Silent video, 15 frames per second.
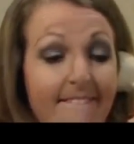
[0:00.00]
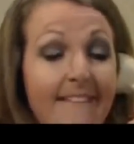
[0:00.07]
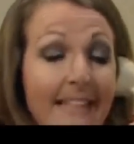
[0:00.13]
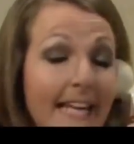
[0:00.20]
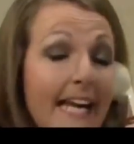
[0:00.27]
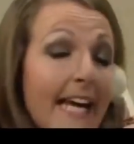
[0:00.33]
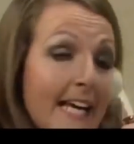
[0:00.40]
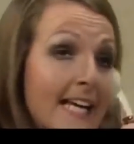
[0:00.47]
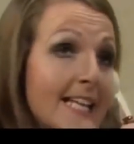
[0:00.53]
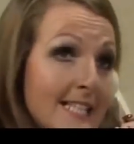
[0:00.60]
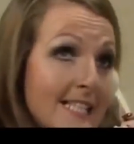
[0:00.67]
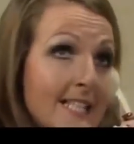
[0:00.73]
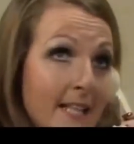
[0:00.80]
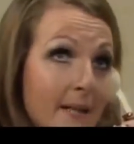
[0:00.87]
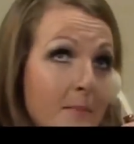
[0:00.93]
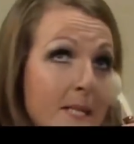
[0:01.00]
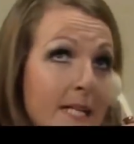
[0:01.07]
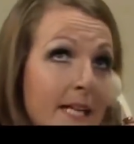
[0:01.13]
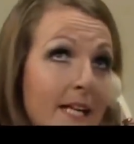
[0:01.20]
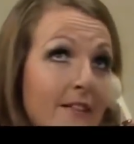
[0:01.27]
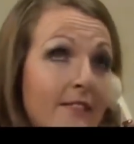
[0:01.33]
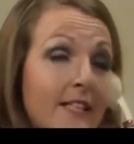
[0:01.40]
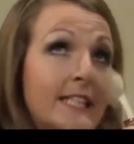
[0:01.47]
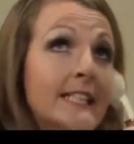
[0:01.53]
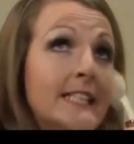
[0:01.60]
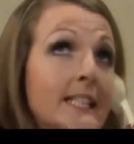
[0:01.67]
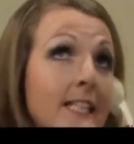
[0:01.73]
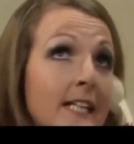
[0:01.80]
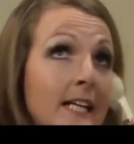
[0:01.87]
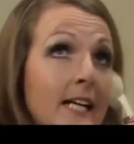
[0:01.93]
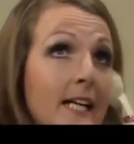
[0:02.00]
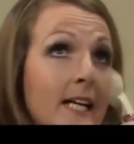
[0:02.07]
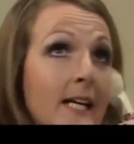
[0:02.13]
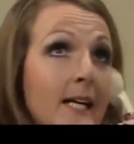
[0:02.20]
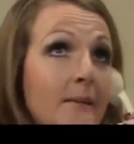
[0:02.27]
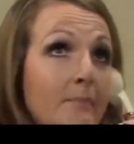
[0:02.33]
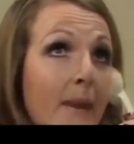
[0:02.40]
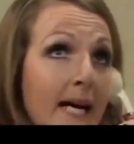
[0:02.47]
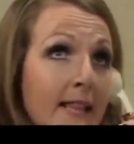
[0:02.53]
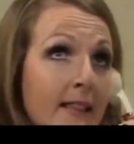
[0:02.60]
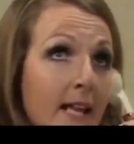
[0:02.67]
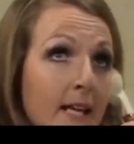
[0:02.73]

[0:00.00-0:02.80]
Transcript: Yes, The Observer. Might the